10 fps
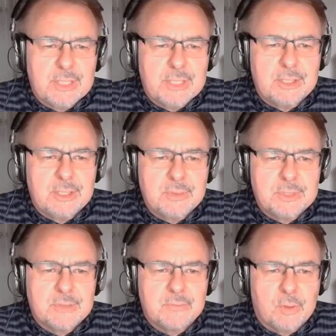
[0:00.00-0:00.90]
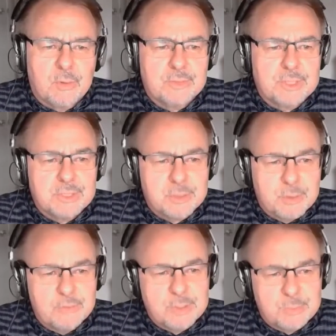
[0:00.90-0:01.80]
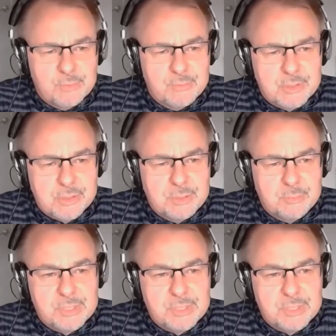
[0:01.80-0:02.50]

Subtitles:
near as involved in service provision,